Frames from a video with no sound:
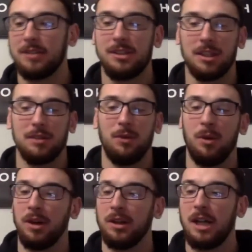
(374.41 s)

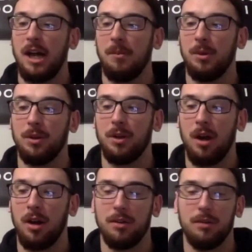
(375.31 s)
6'4", combo
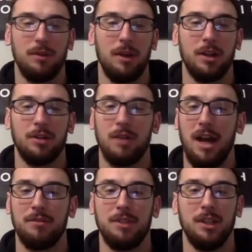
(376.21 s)
guard. You're very
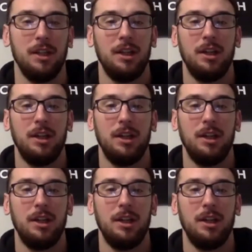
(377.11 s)
crafty.